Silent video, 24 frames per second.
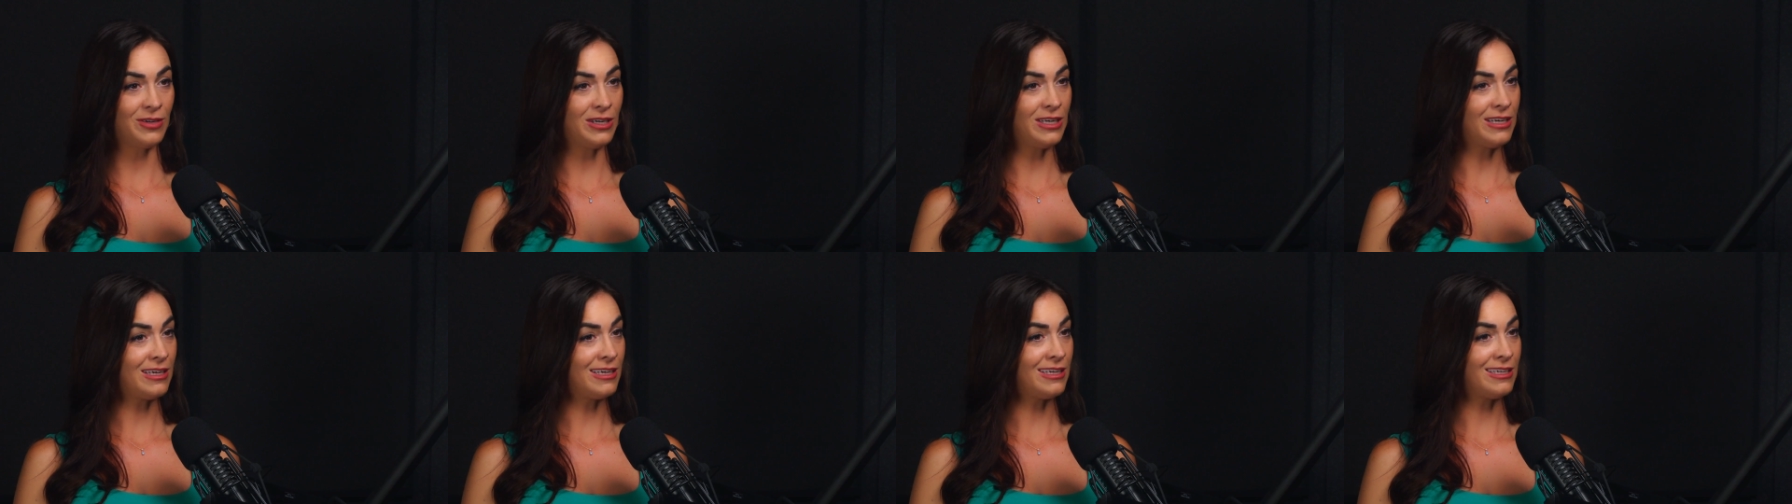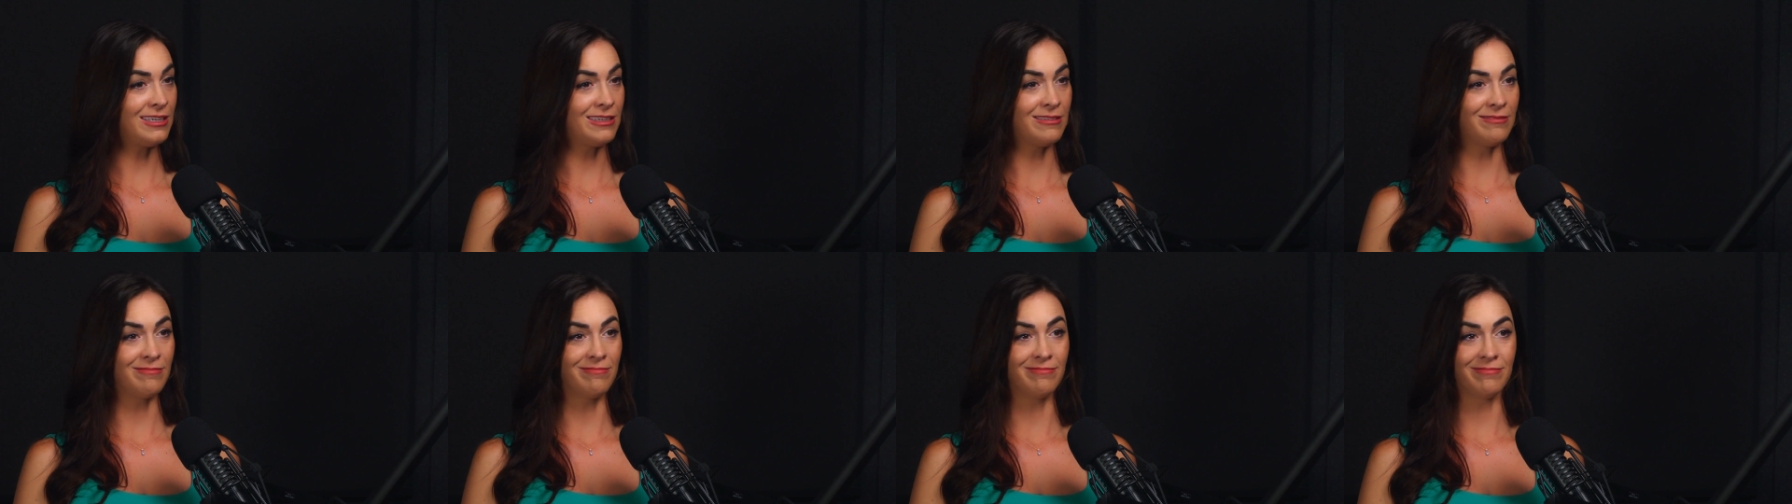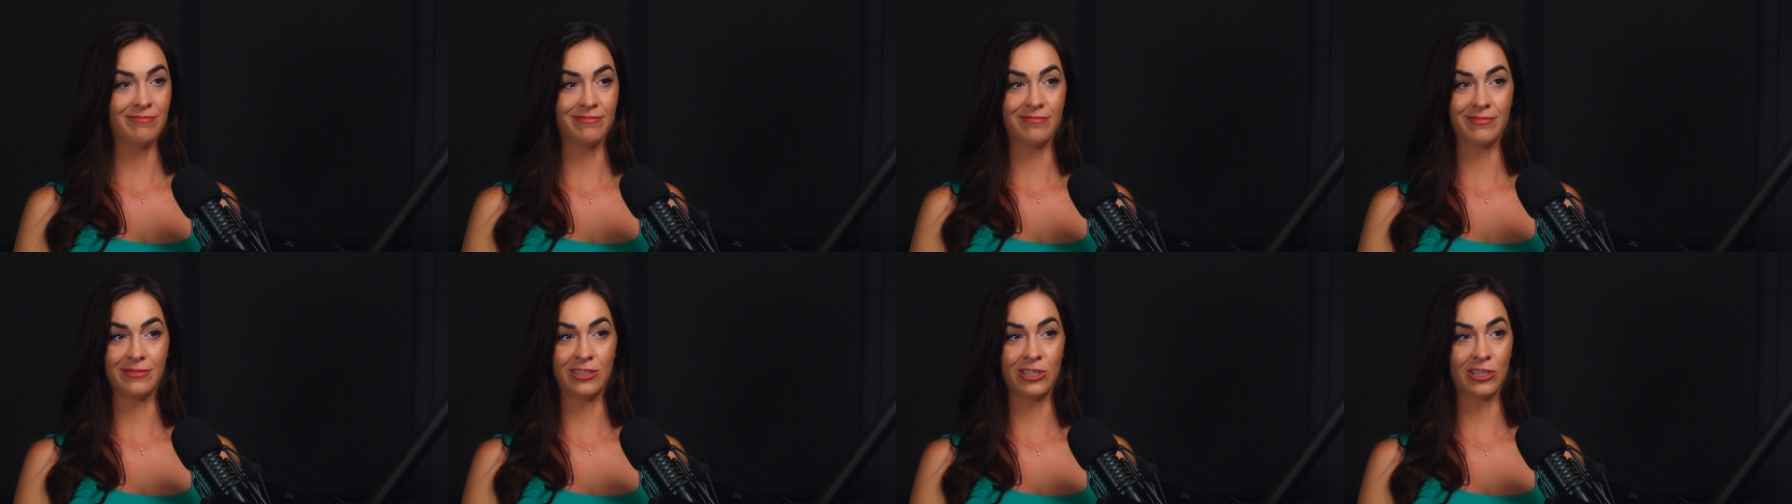again,
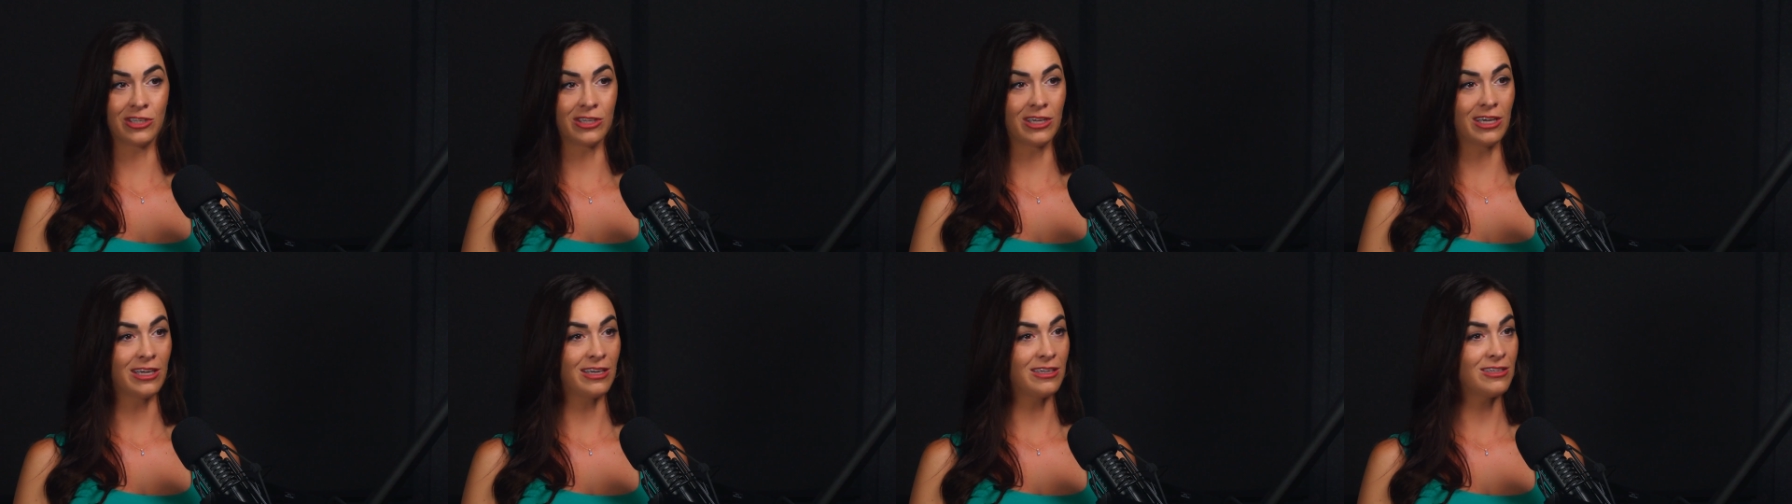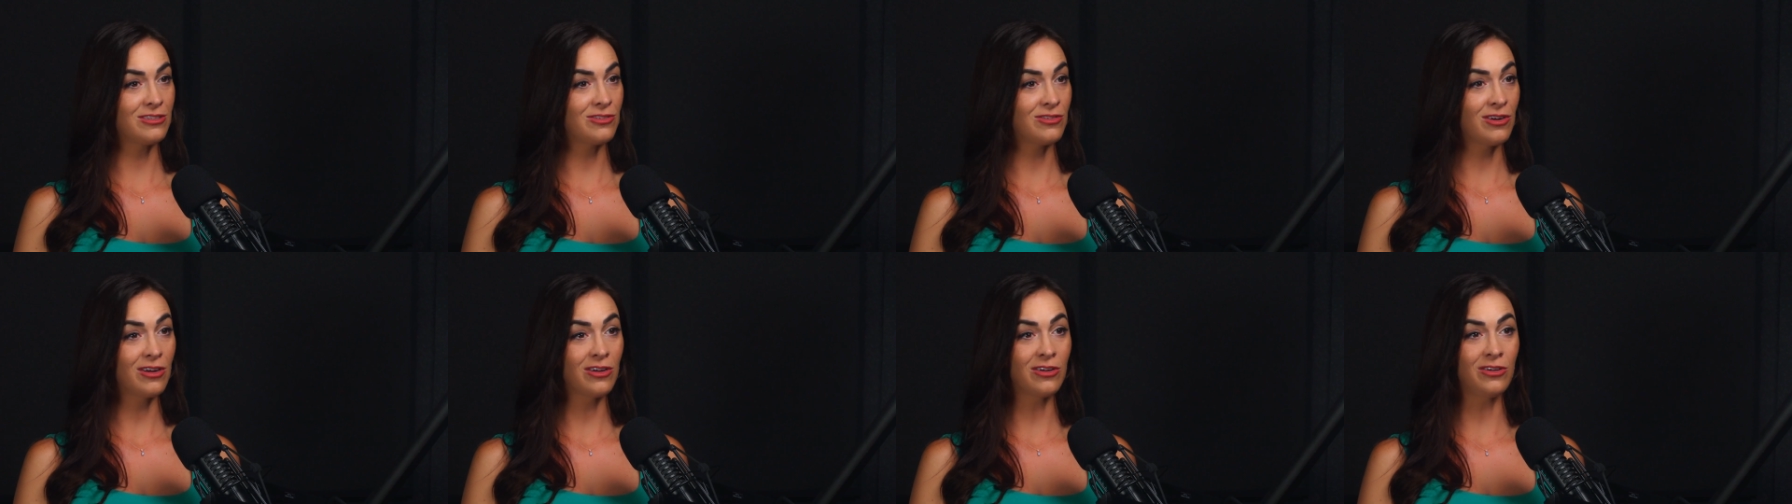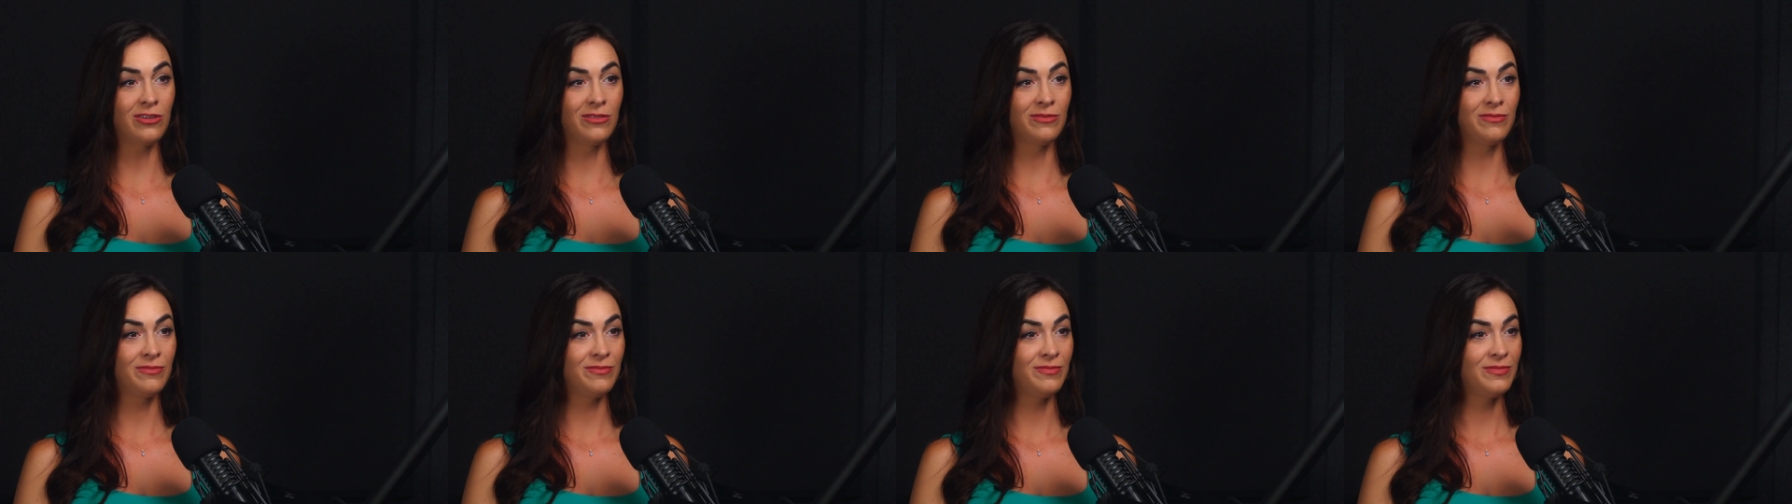you're gonna struggle.